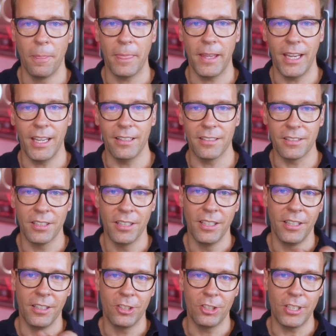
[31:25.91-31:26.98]
And
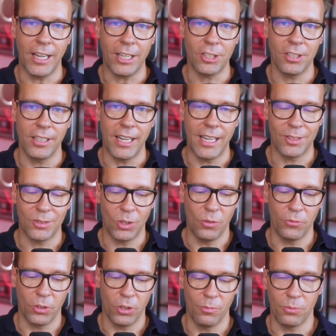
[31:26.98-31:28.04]
she actually has solved
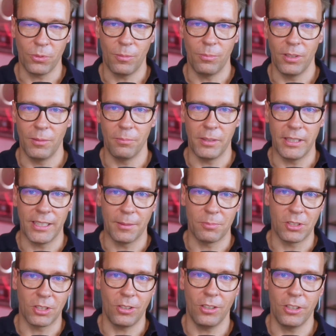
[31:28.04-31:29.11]
her own problem being a
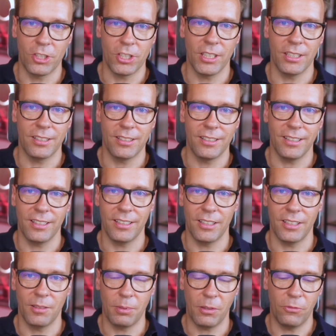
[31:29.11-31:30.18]
psychologist
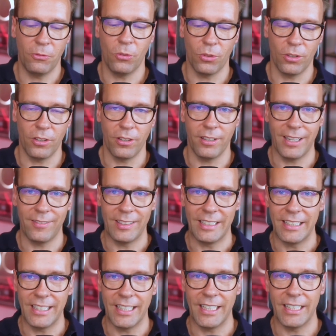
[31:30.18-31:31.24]
before having
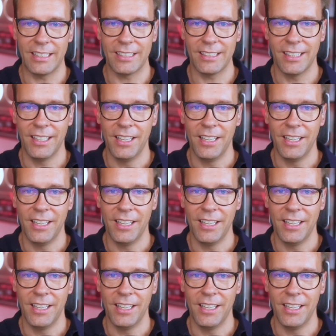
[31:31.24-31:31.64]
kids,